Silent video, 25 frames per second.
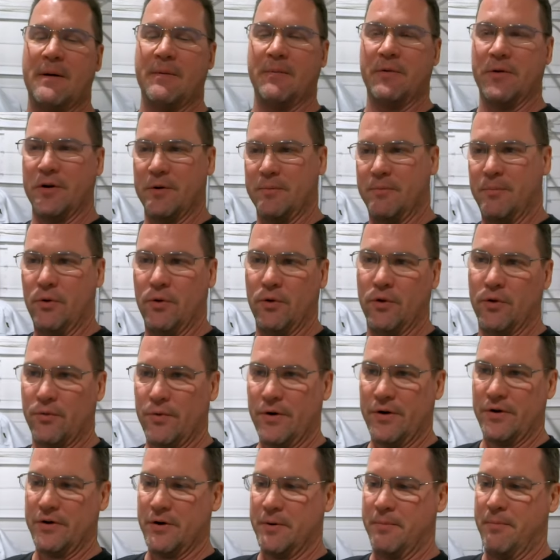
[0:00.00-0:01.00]
I'm going to pull the
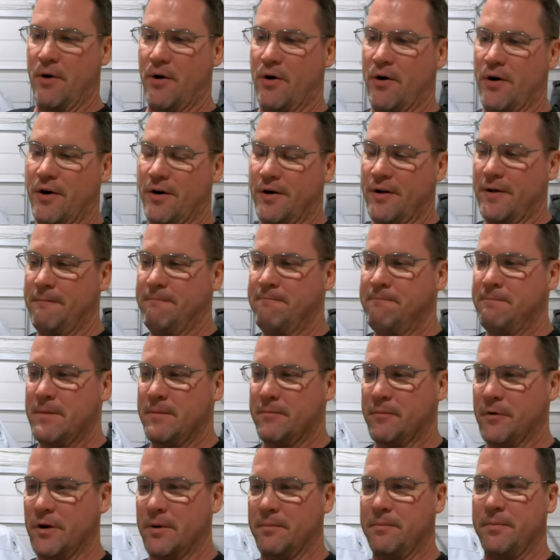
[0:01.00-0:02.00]
rear end apart.
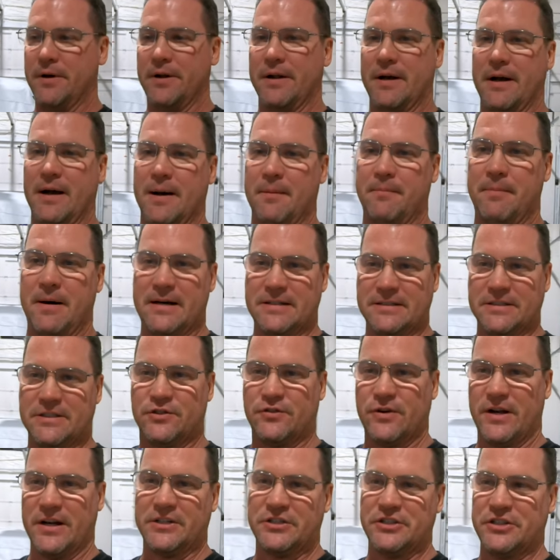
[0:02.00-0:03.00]
I'm going to put a
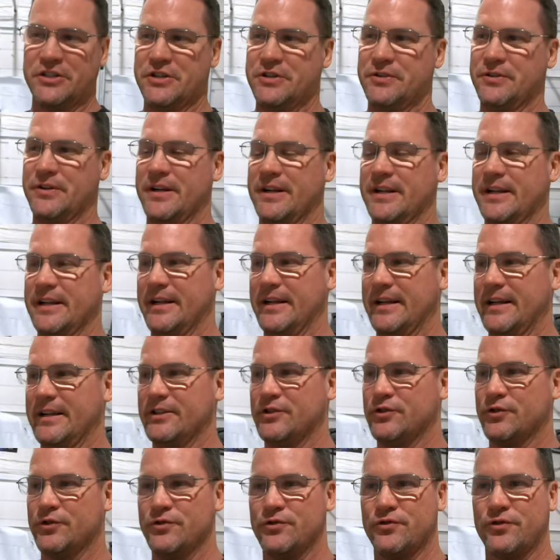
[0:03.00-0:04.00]
positive traction unit in
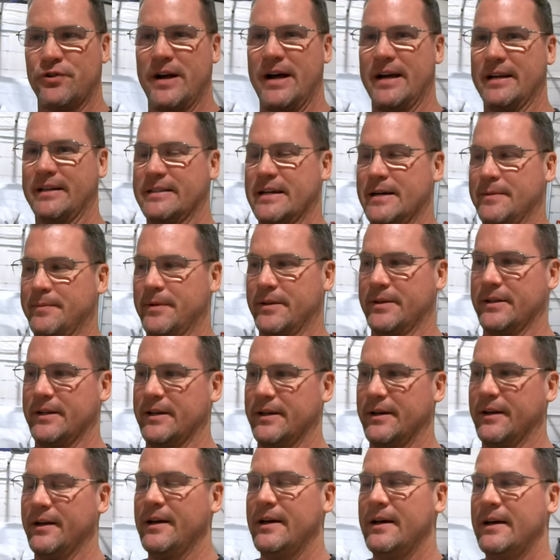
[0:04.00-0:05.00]
it, Truetrac type of
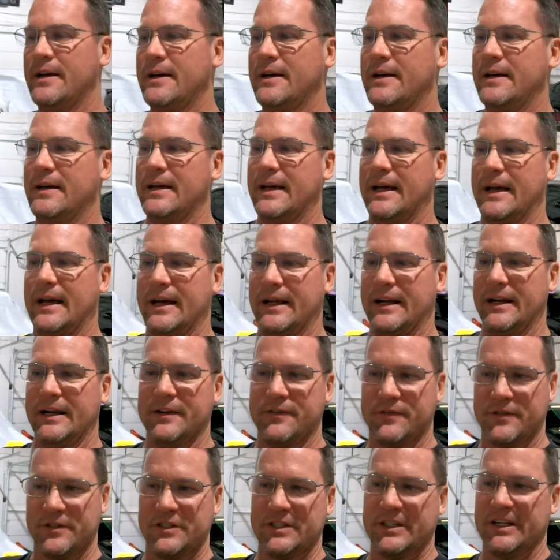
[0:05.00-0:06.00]
thing, and a
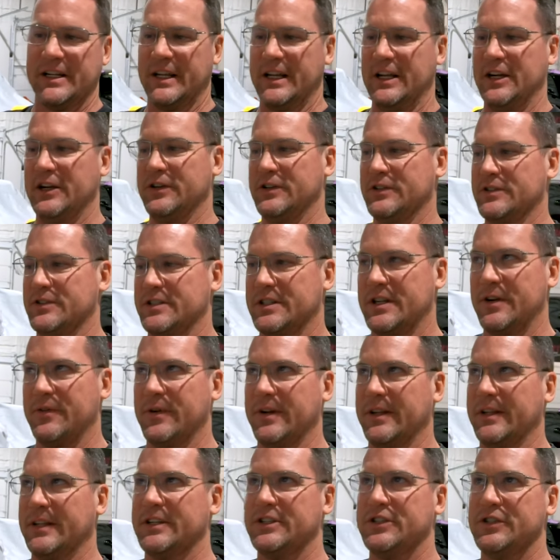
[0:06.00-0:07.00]
different set of gears. Get
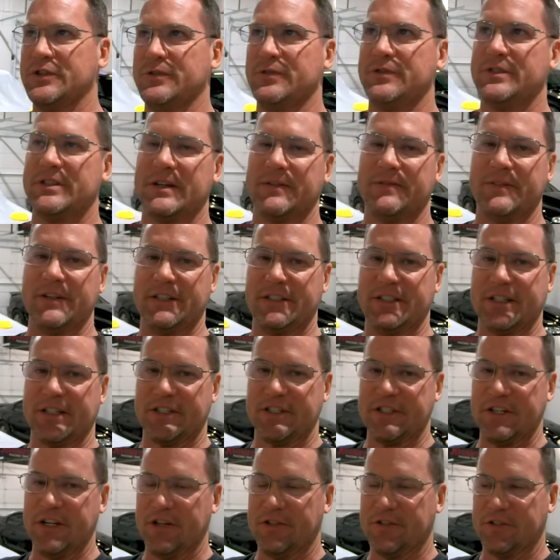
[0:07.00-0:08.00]
rid of the
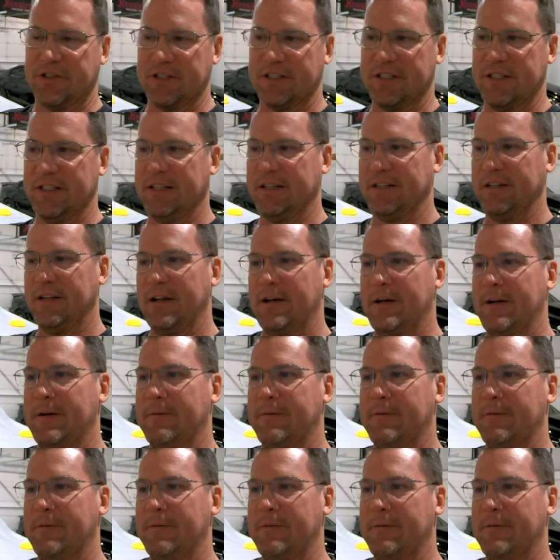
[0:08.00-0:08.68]
276 gears that's in it